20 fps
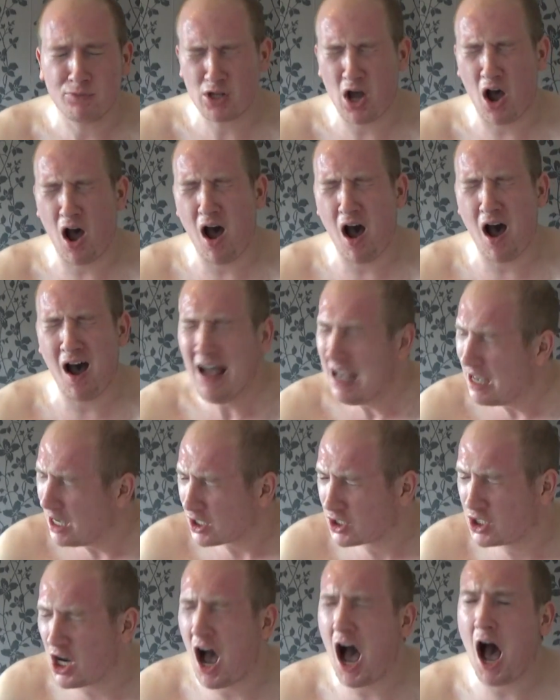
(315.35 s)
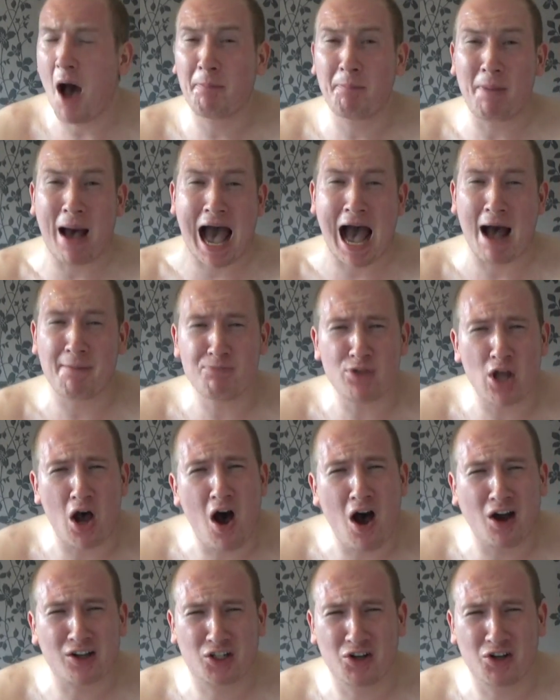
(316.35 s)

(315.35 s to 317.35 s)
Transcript: no kebab, no